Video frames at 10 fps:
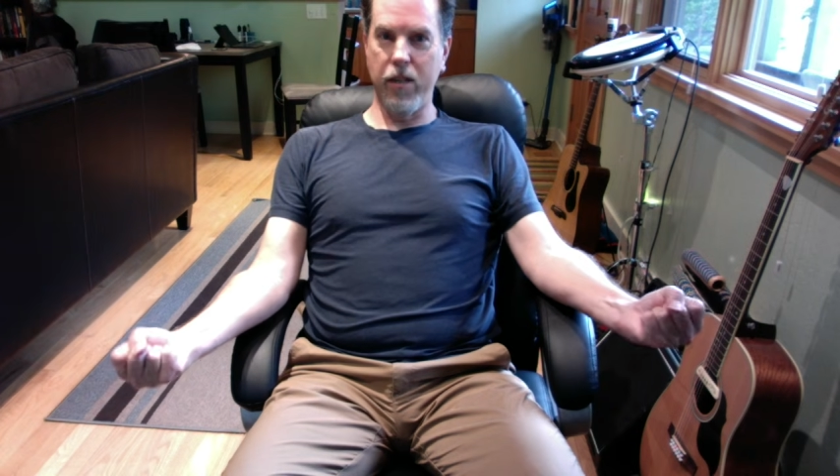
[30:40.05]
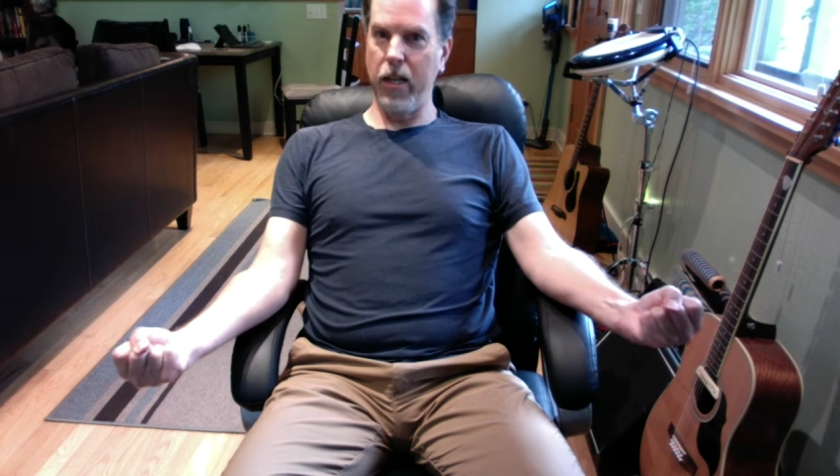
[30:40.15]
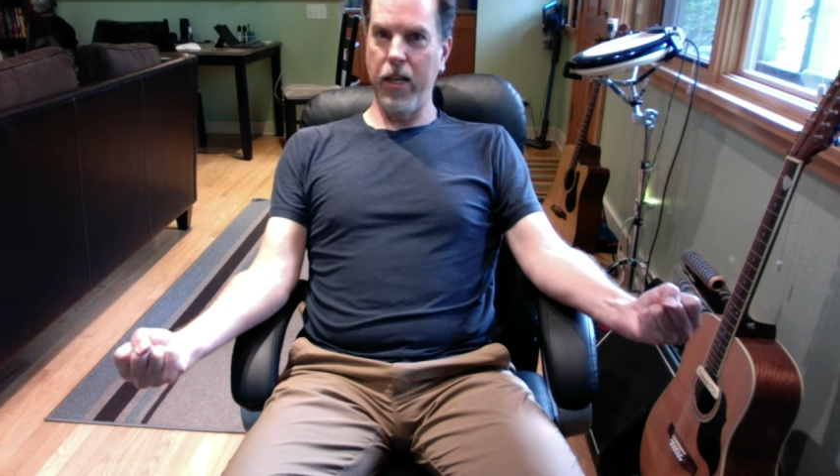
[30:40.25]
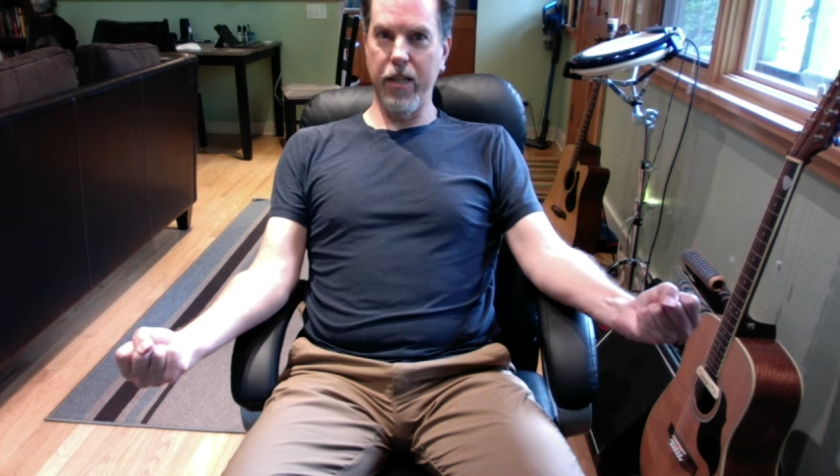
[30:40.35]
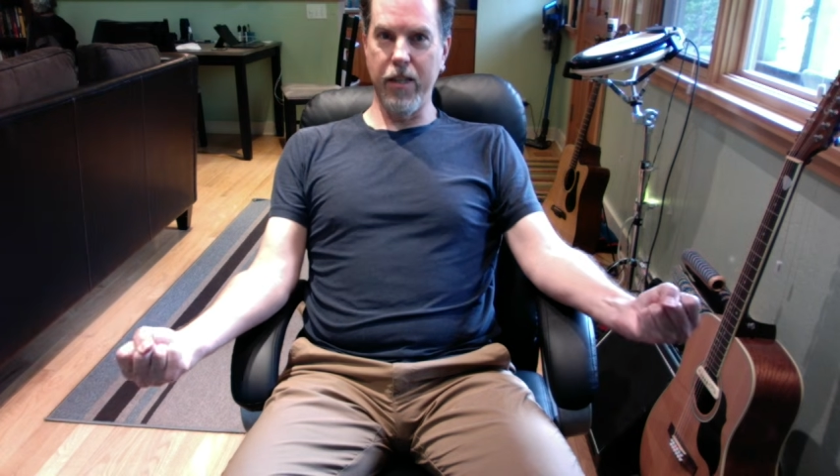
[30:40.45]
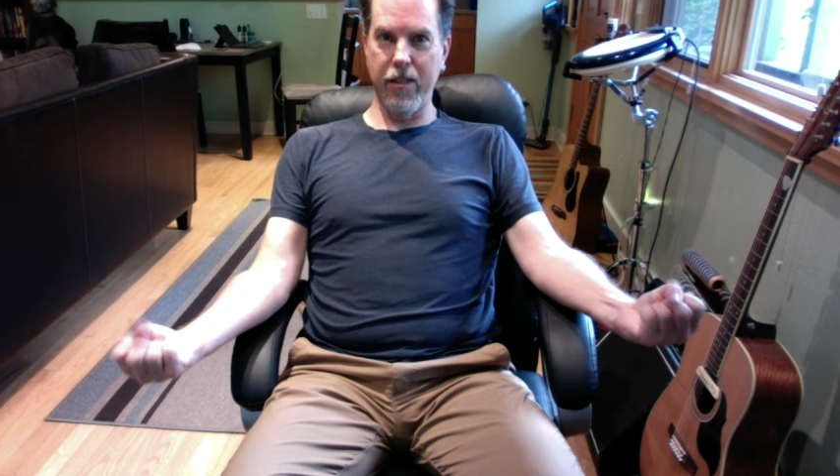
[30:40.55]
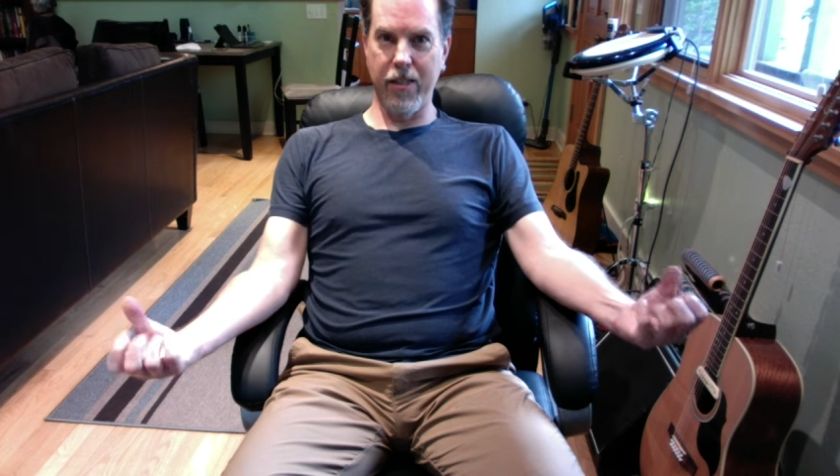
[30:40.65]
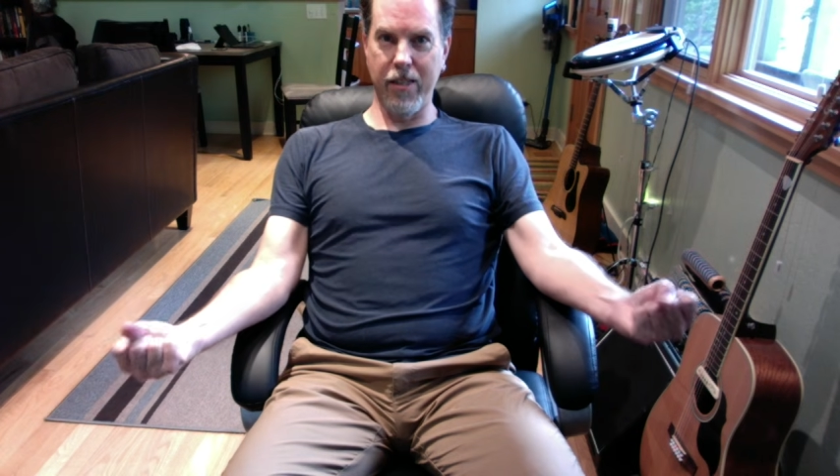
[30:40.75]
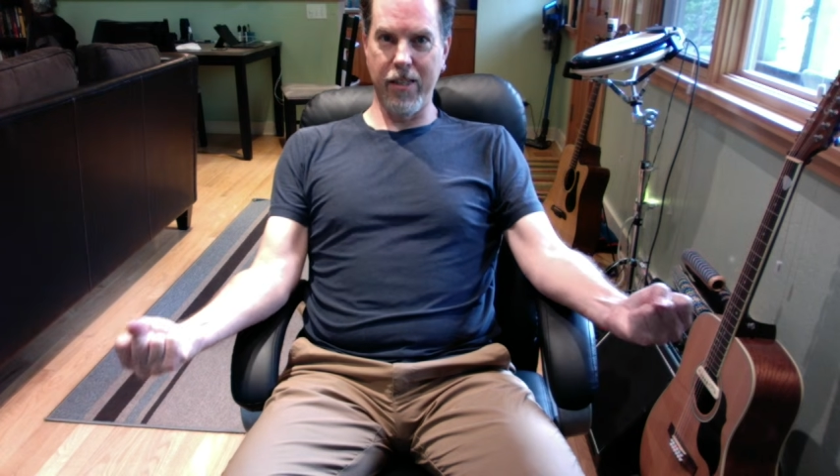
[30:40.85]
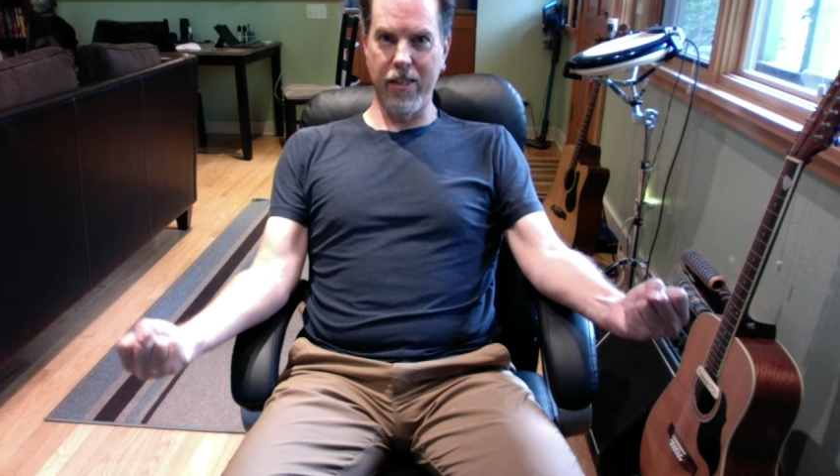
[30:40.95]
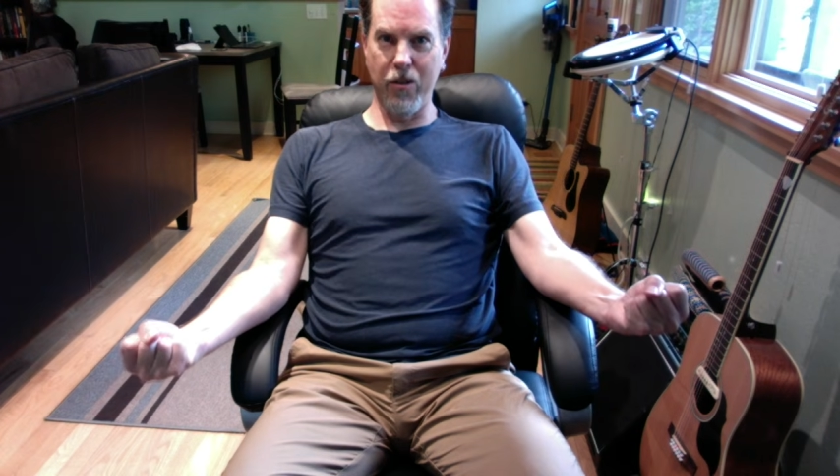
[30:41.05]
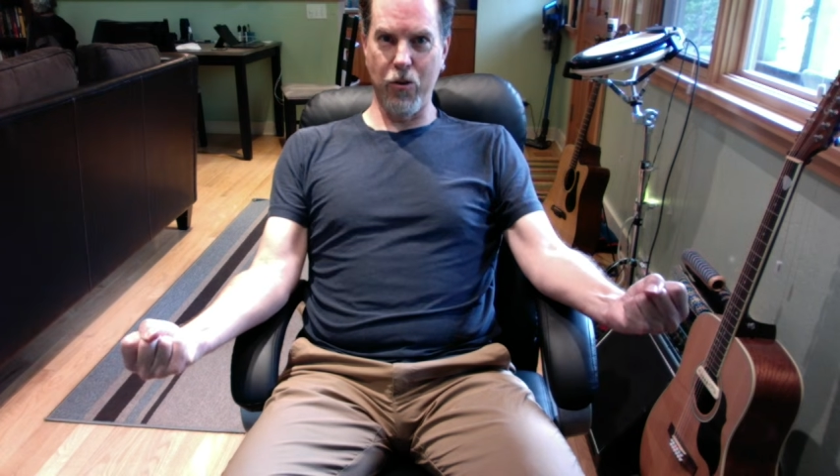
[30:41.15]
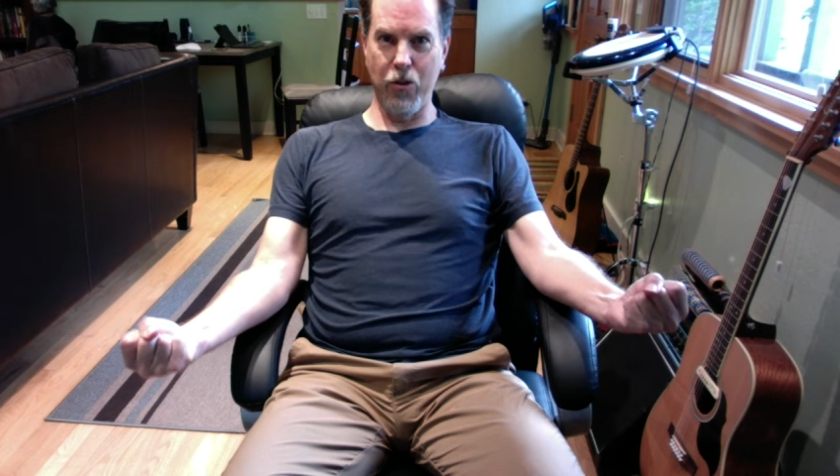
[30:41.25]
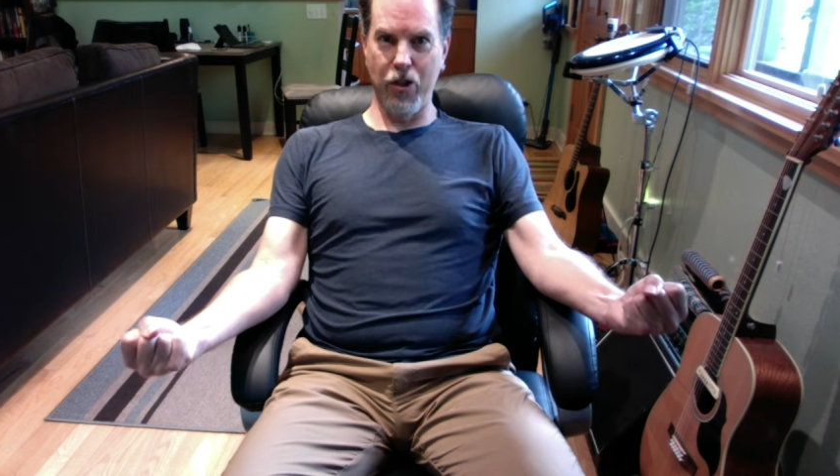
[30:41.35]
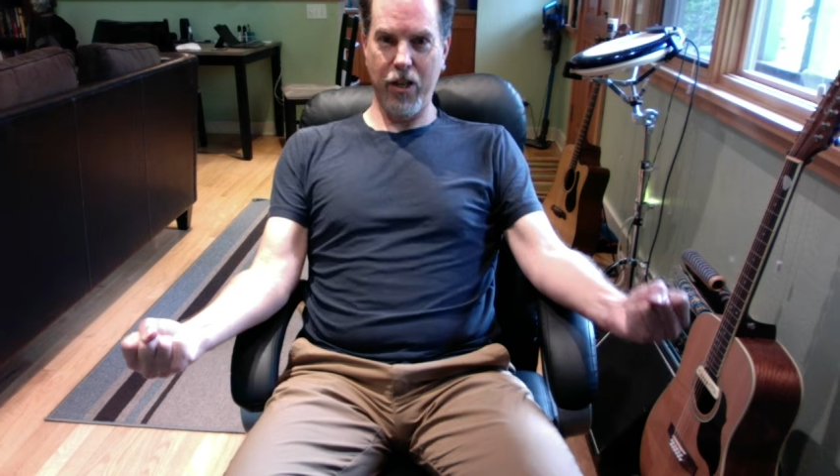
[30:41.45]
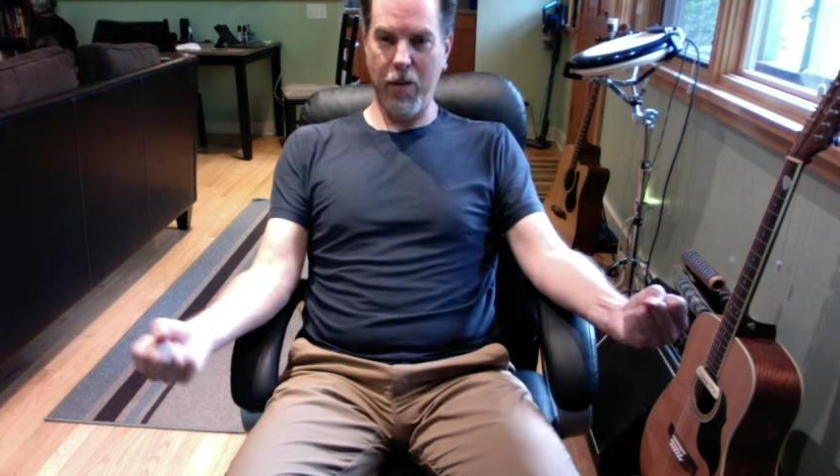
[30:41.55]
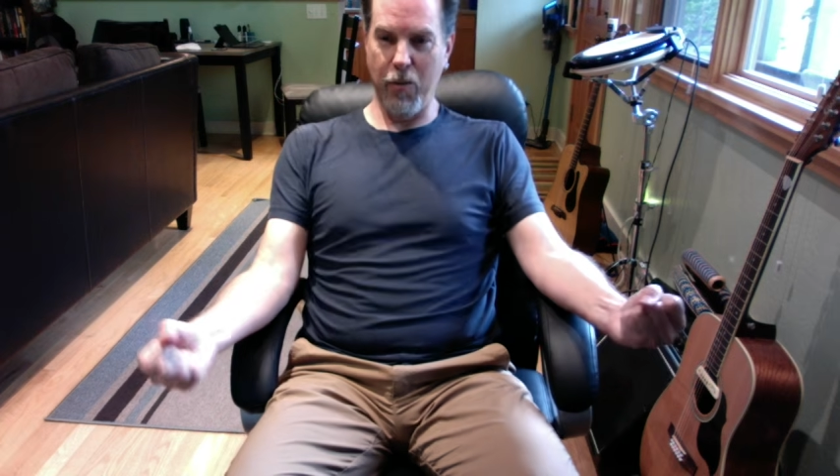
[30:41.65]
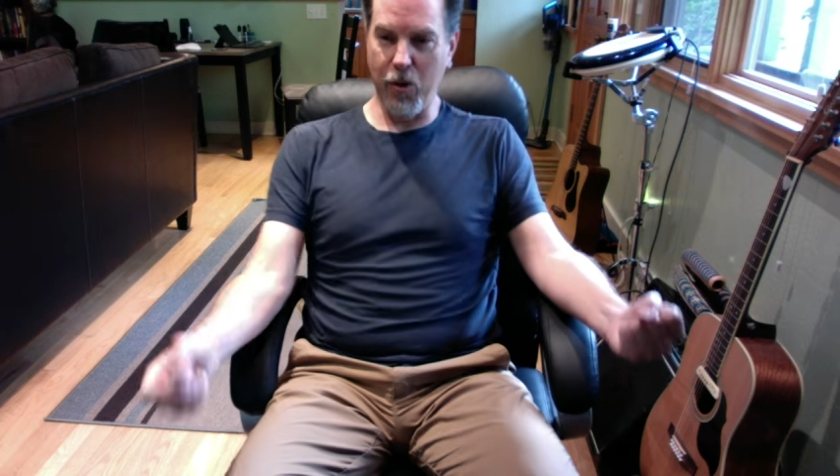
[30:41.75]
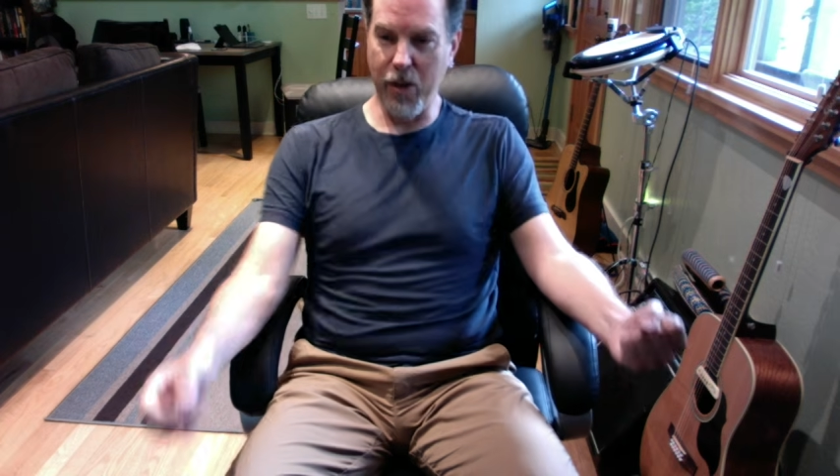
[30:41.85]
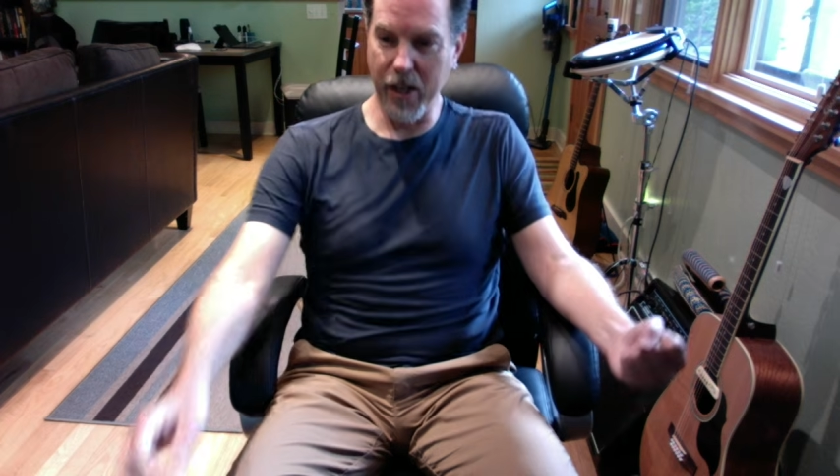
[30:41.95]
not like this, because this is, oh shit, I'm
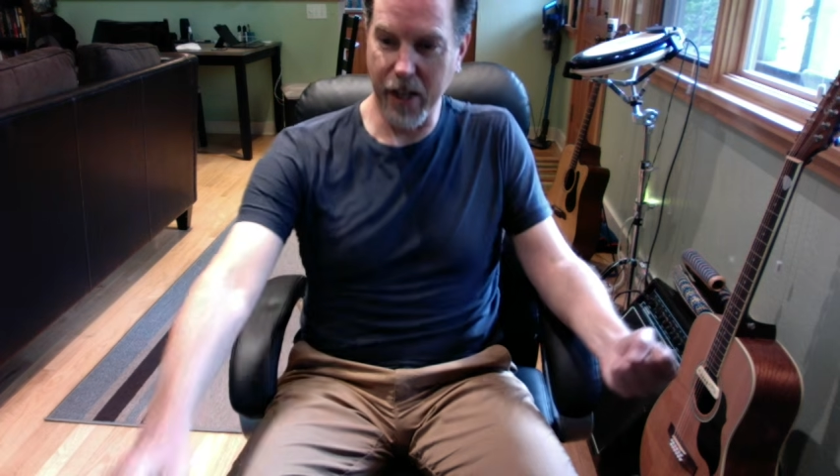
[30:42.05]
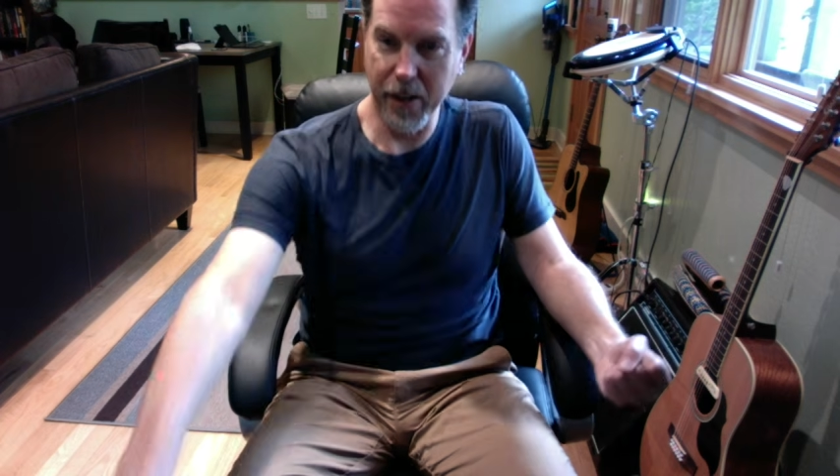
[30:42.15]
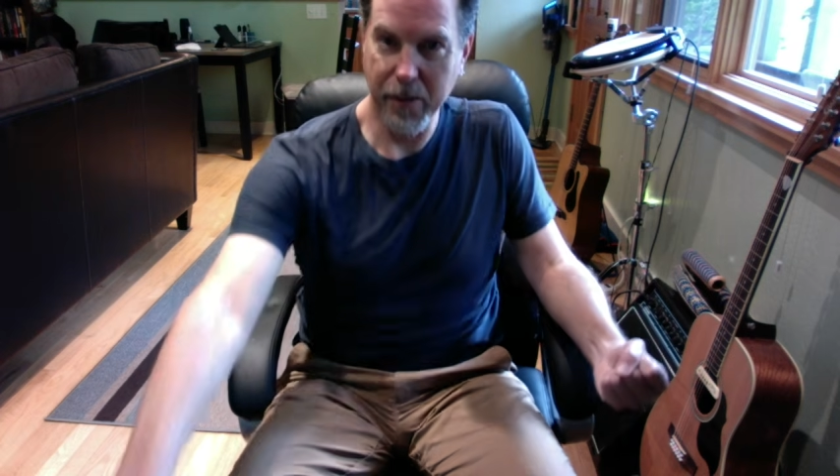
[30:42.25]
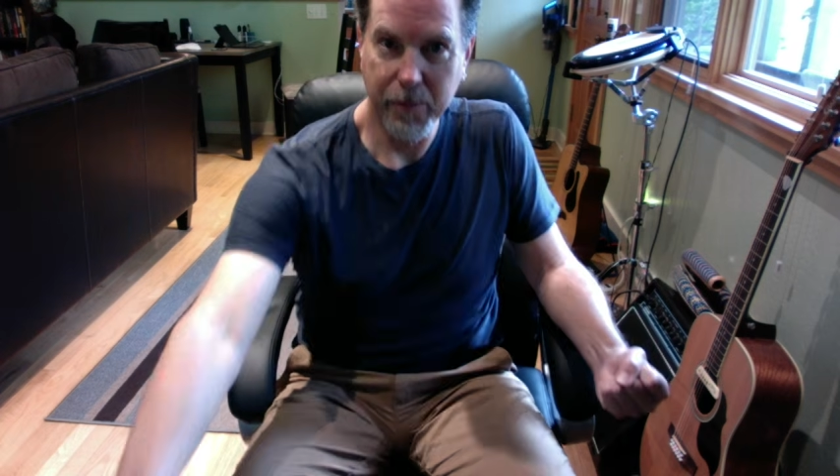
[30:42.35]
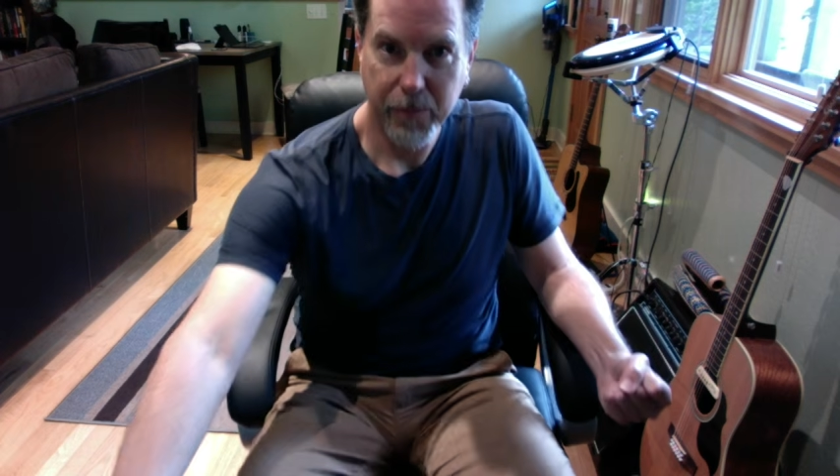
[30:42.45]
holding on.